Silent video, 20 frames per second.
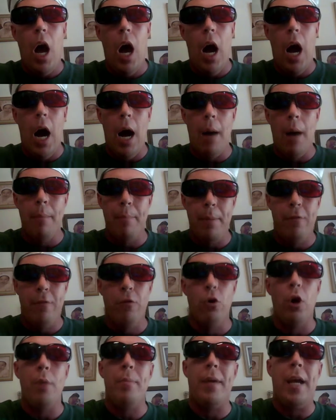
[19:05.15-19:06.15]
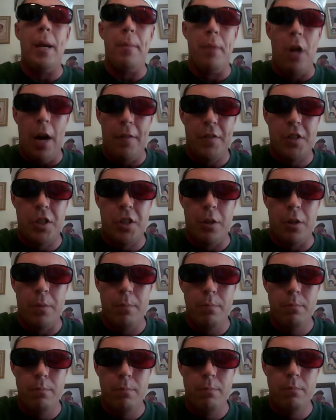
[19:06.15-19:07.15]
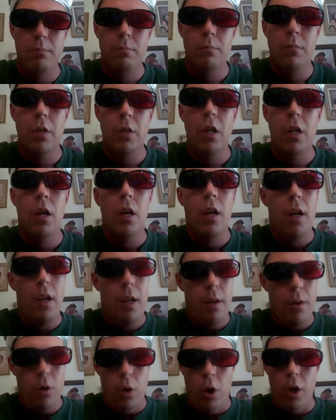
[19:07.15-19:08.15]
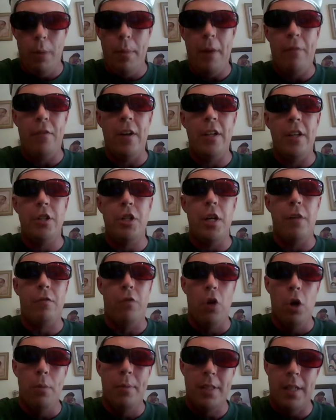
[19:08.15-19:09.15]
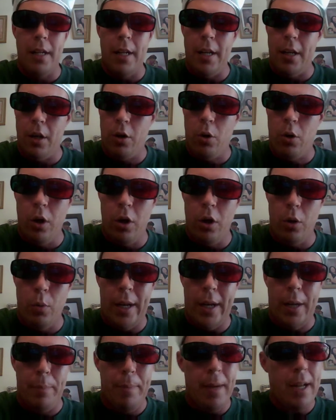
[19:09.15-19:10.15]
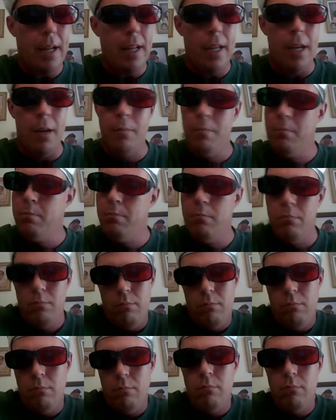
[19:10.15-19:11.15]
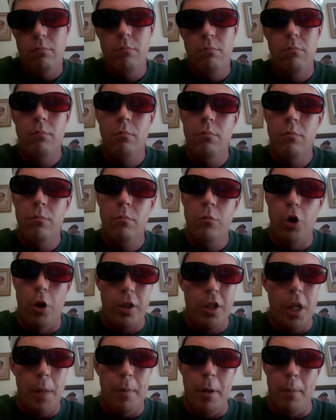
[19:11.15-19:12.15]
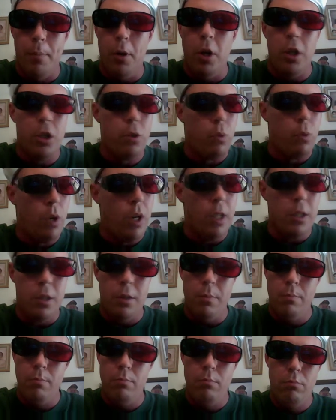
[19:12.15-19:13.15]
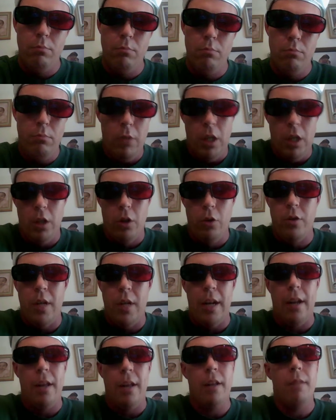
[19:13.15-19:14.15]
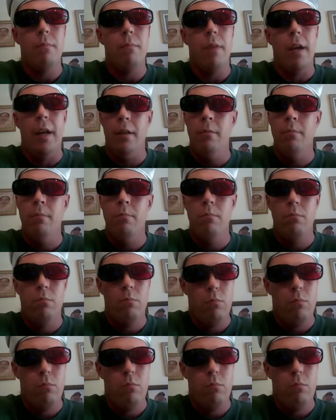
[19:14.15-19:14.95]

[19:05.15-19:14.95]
um, before he became an officer. According to my friend Jeff Roberson, and according to Wikipedia, George W. Bush was a lieutenant in